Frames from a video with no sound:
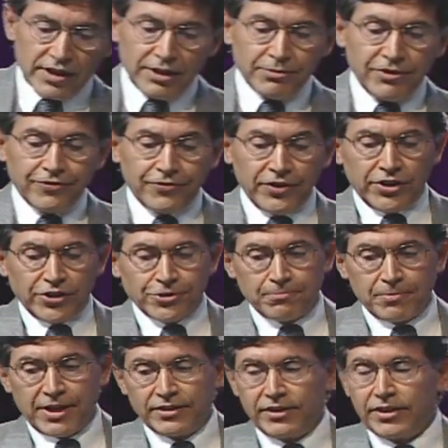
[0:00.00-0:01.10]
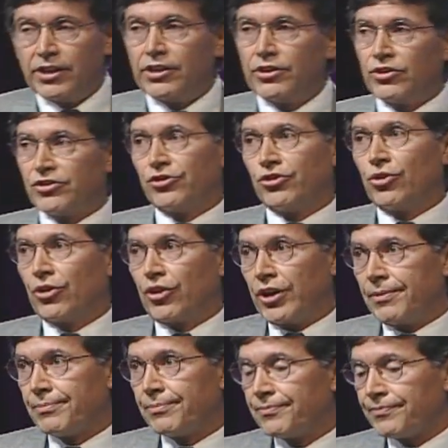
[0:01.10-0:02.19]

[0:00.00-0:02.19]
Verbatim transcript: let me finish by telling you a story.